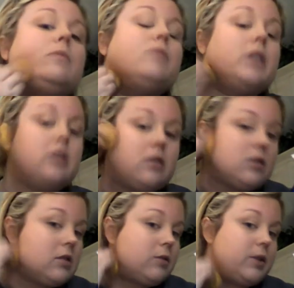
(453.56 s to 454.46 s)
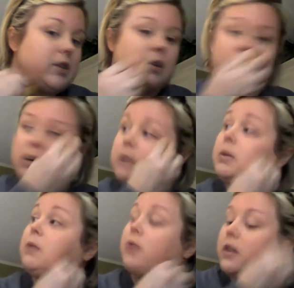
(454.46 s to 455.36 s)
which I wish I could
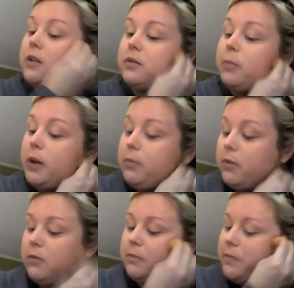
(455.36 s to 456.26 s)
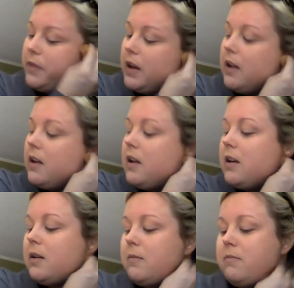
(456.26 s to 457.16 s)
be one of those people.
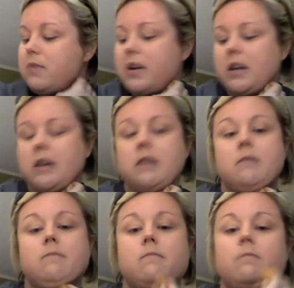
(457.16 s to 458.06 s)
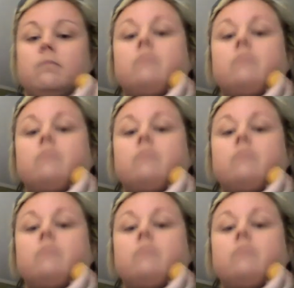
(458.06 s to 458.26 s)
But so